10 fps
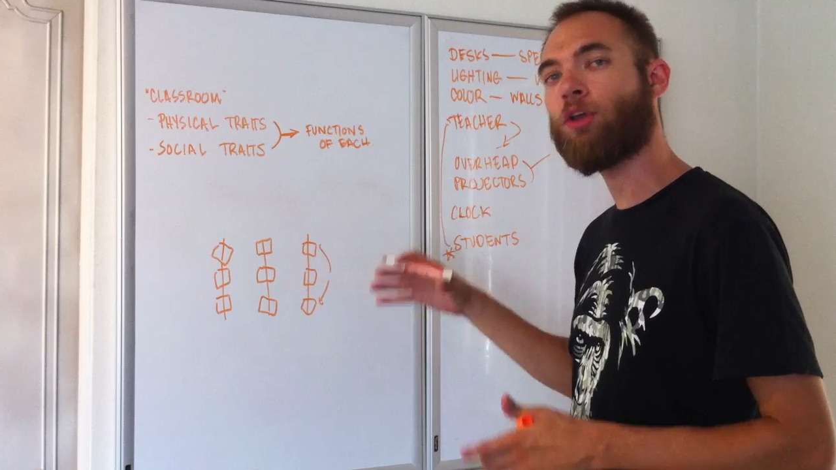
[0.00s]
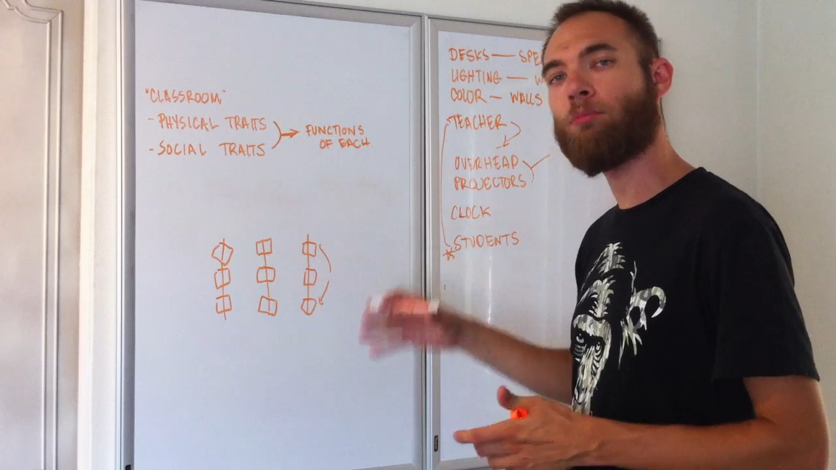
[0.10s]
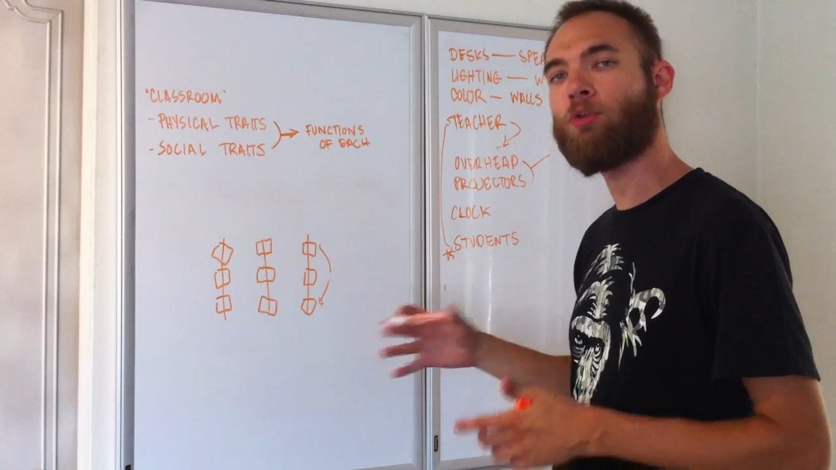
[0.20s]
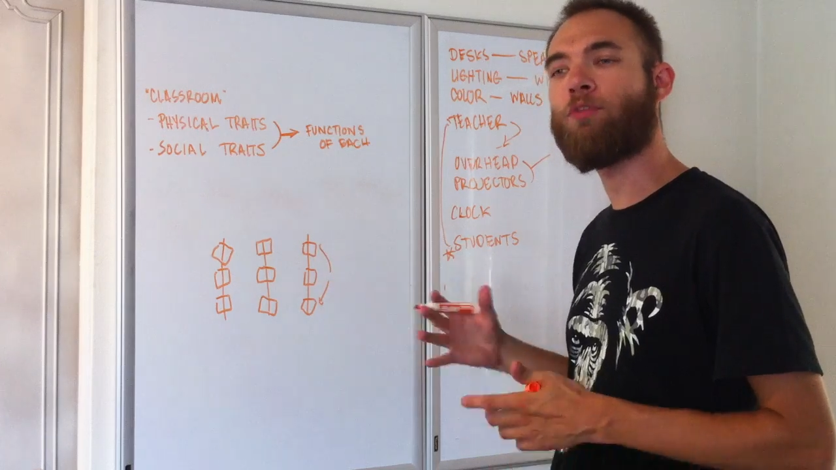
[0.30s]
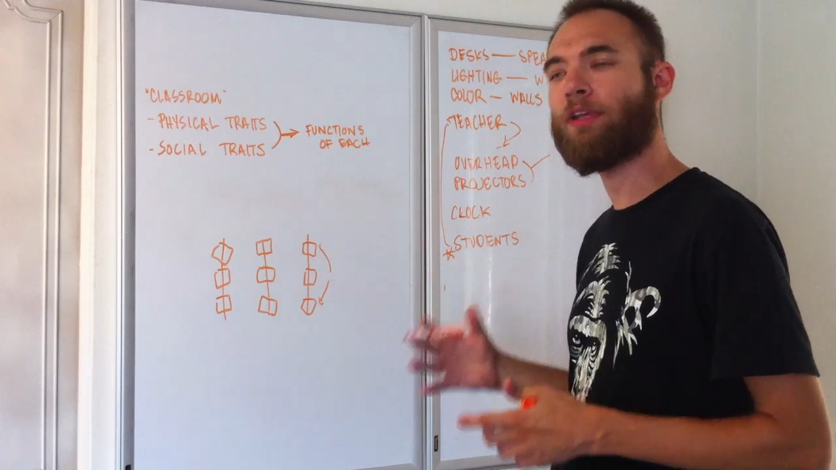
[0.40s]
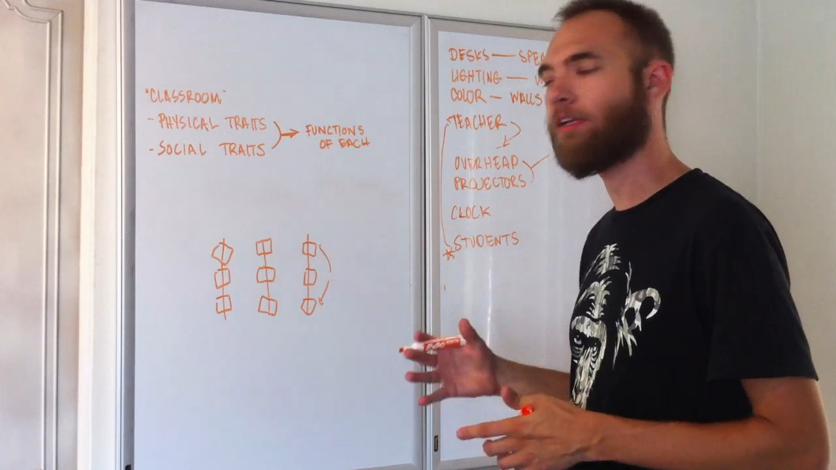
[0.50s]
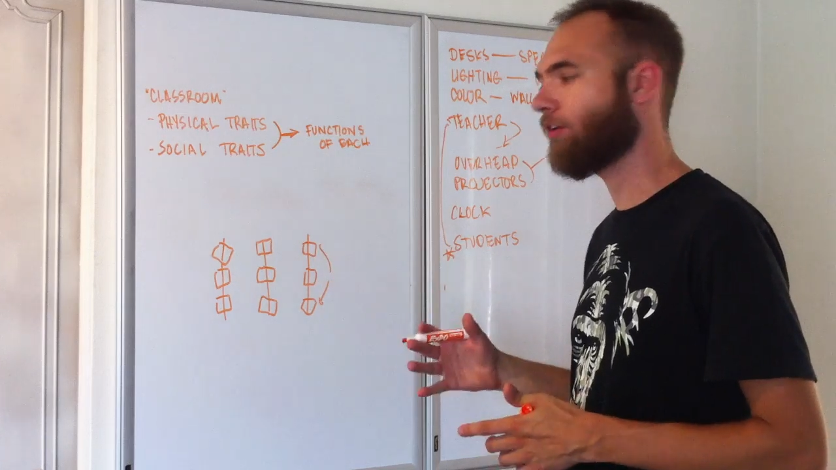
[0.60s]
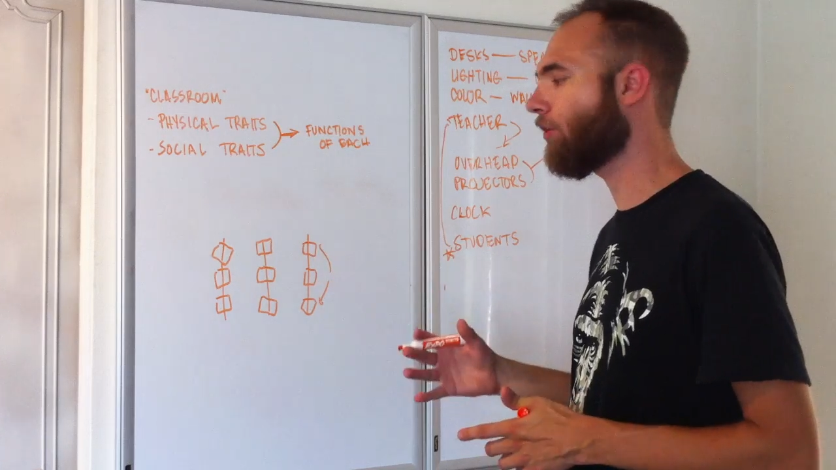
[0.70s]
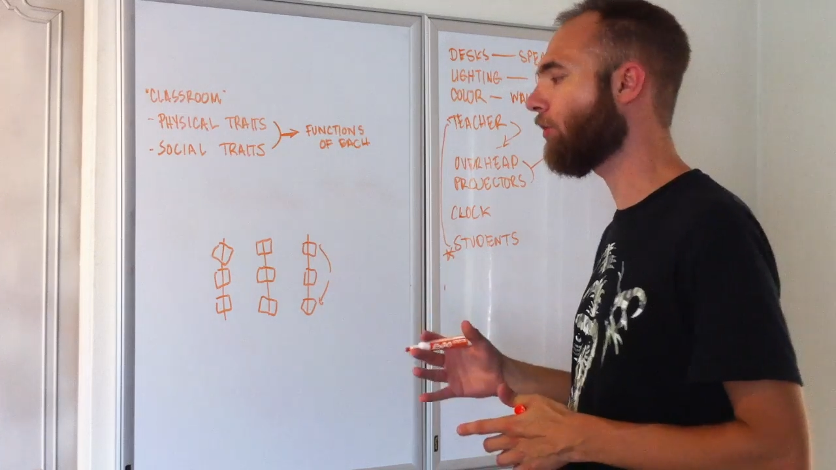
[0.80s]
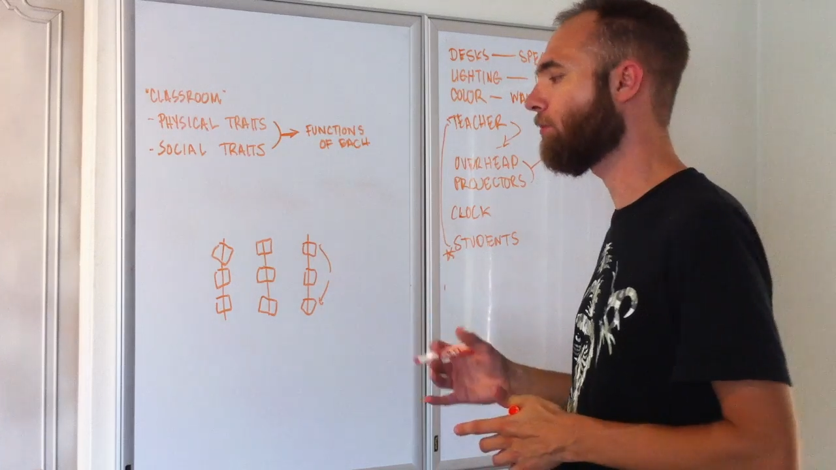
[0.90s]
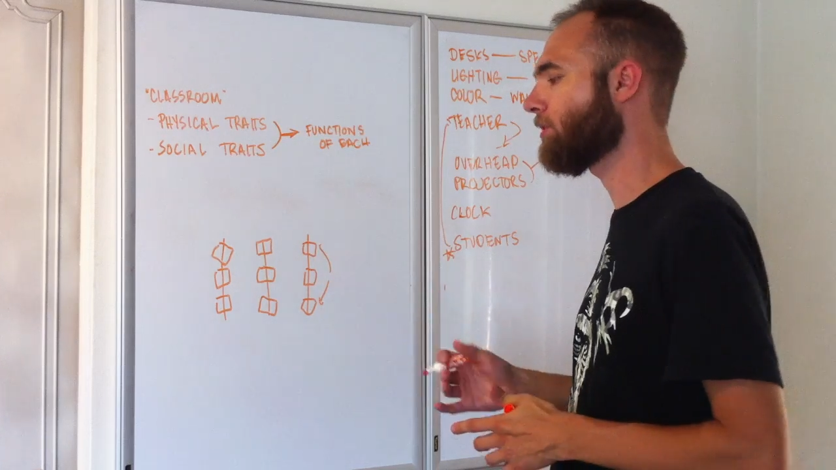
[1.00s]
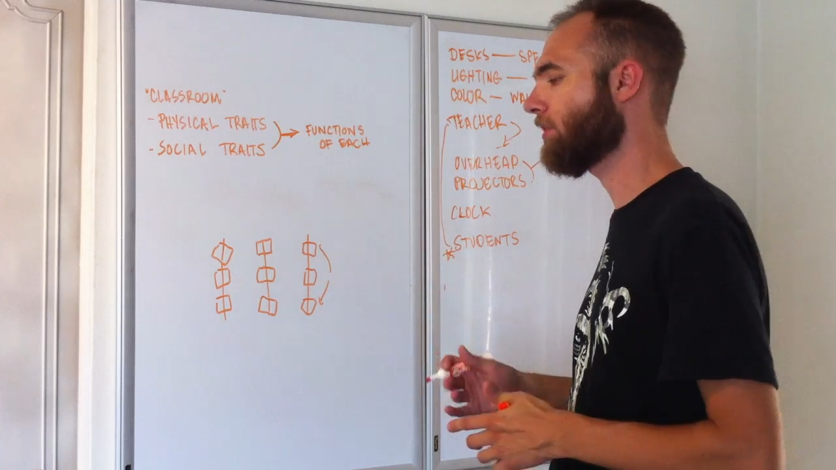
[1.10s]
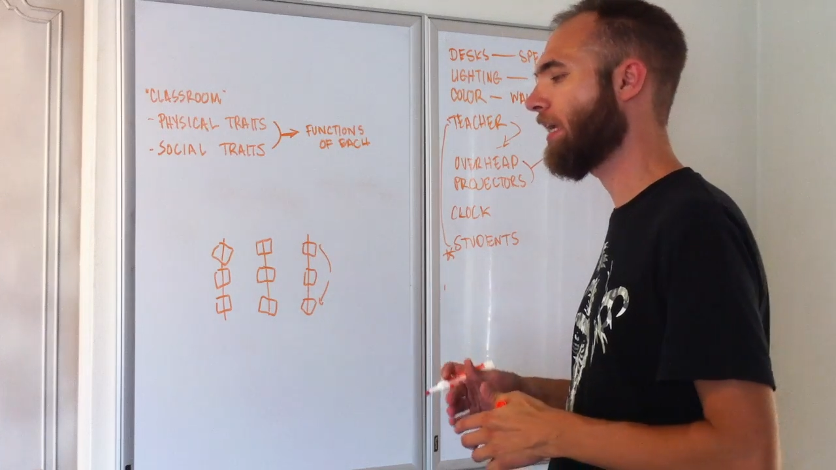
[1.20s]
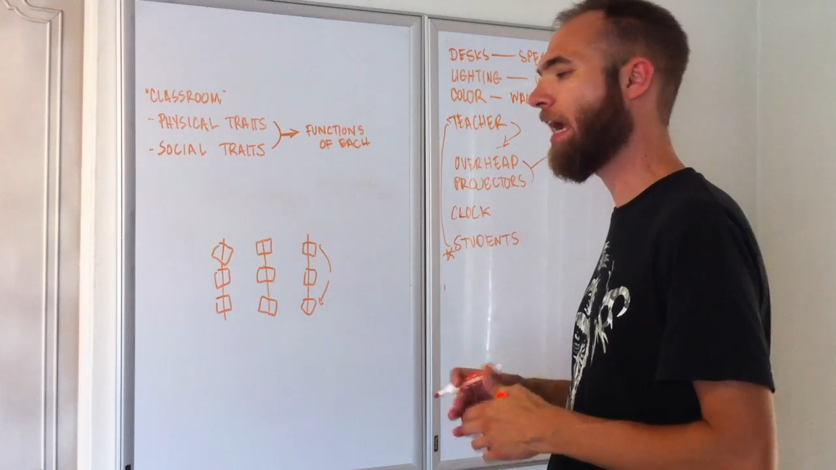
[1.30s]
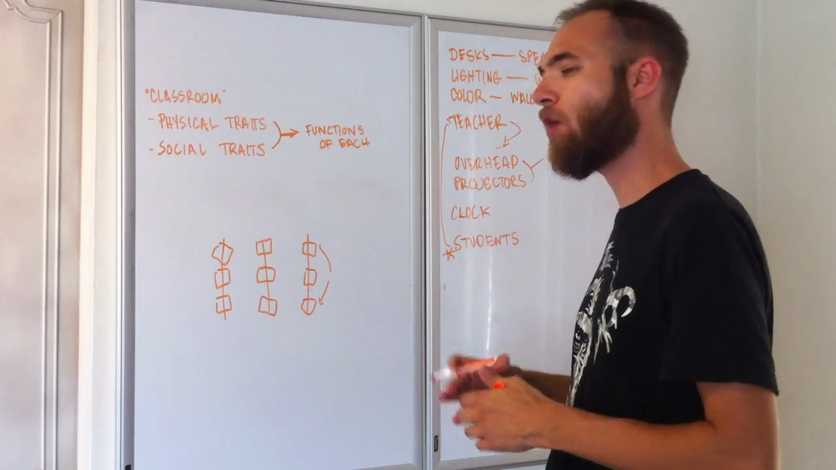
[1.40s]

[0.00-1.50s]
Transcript: can move into groups,